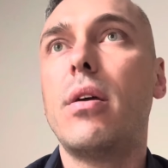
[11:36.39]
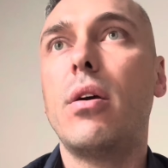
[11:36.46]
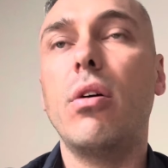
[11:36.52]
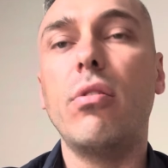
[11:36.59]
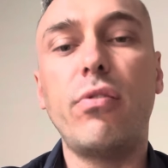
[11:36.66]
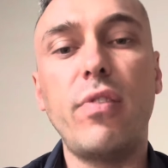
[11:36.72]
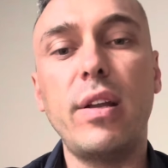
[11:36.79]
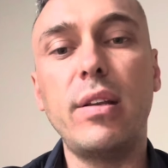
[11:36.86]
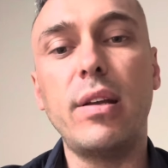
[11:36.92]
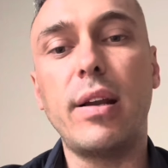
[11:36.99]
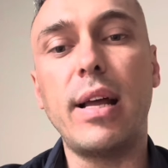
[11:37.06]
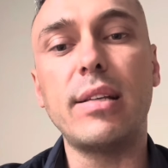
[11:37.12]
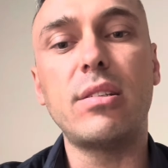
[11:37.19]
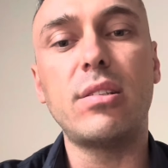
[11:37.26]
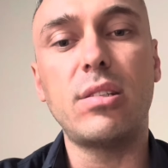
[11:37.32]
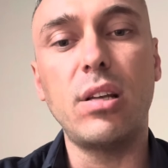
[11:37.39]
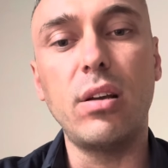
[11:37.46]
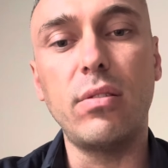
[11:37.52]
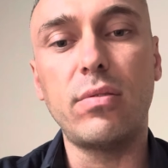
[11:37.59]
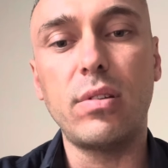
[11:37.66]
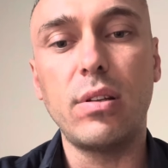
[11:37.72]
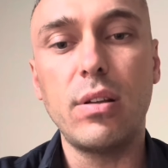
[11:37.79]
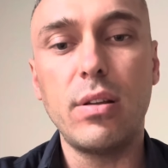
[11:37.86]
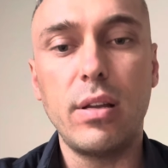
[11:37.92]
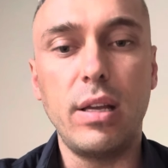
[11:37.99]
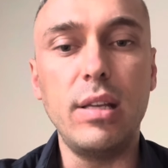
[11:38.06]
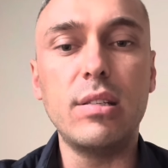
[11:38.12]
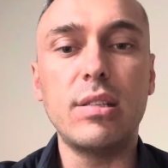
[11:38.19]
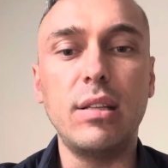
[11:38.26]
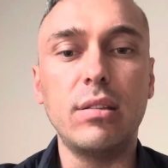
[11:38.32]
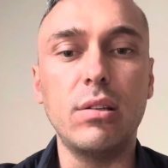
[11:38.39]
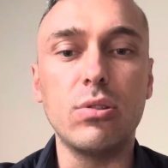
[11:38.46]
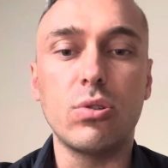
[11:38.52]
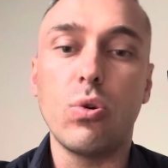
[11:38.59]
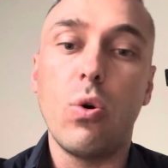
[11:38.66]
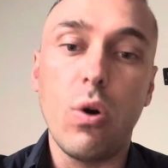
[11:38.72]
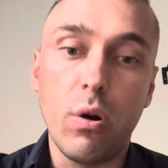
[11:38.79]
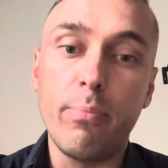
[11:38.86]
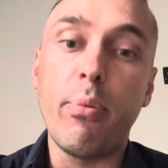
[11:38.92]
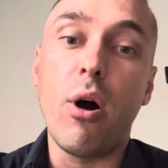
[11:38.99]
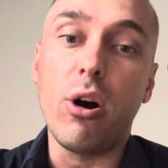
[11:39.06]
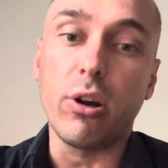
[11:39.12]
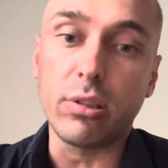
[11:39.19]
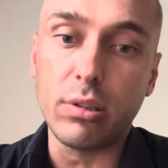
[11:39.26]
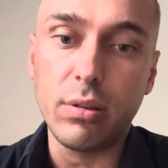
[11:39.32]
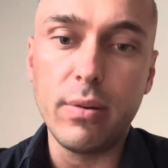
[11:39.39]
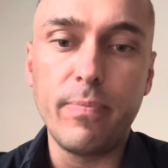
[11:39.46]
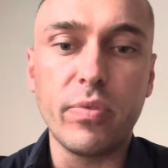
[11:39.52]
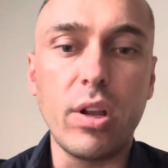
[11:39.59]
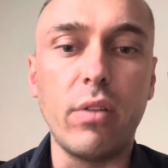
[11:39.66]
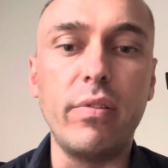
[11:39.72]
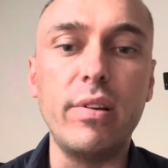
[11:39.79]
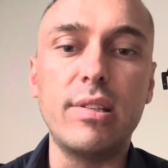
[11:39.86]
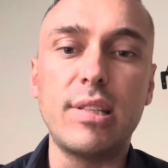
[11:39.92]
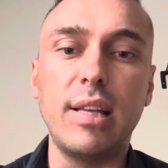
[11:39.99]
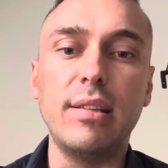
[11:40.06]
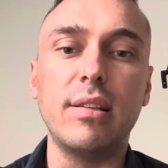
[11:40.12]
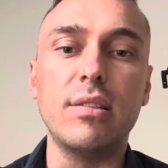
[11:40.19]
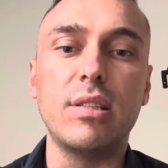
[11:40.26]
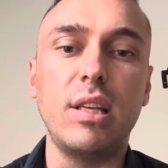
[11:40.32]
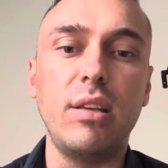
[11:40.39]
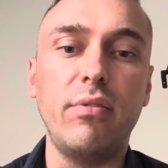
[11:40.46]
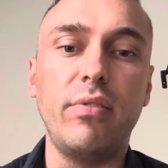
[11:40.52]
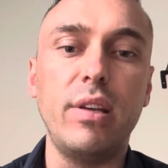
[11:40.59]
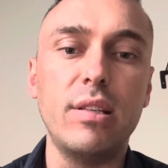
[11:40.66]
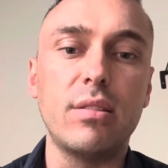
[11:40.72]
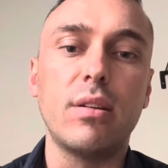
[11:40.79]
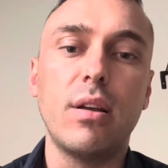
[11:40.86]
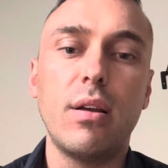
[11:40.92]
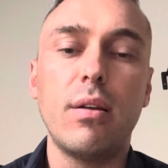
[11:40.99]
offender has served his sentence, or part of his sentence if his